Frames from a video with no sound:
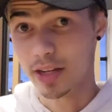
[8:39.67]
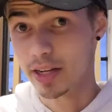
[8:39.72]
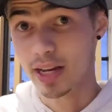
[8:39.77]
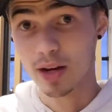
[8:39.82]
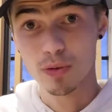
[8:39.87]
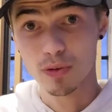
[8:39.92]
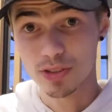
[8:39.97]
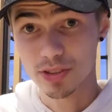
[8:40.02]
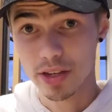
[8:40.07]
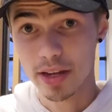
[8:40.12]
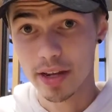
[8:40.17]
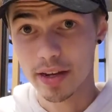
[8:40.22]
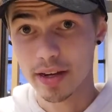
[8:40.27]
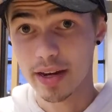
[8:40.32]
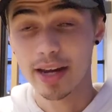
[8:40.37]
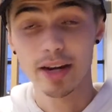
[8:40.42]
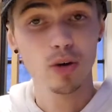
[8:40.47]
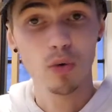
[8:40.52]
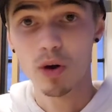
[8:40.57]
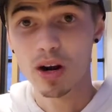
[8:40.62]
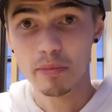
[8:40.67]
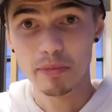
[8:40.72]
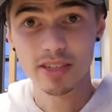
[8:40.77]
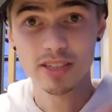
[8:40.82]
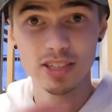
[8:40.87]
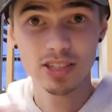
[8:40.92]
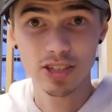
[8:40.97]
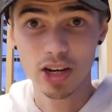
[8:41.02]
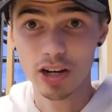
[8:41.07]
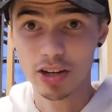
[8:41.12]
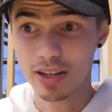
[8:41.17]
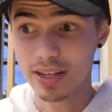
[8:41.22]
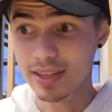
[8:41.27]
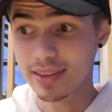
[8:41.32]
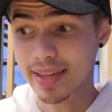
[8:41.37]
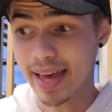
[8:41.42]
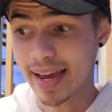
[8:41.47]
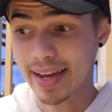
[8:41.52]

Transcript: Like I was saying, I don't want to be stuck in